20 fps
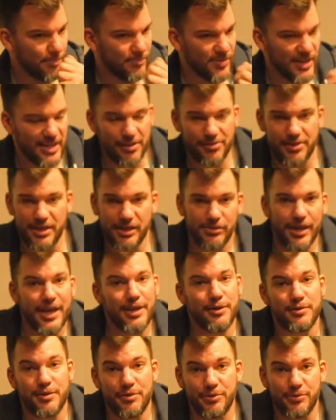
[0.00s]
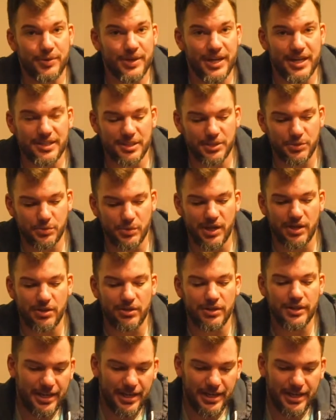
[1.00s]
anything lighter than 3/8 as
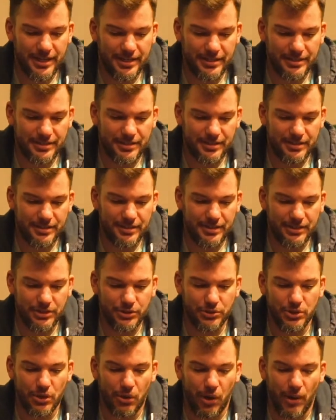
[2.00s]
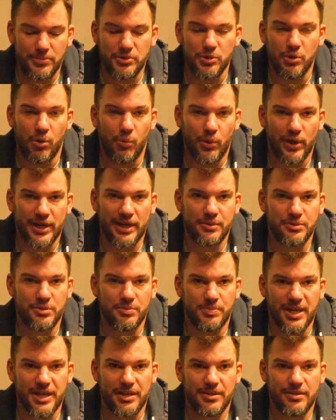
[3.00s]
well, and you can go up to a 1 ounce
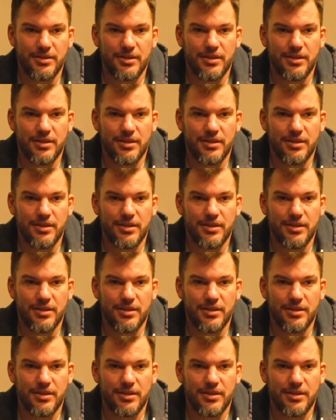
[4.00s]
bait.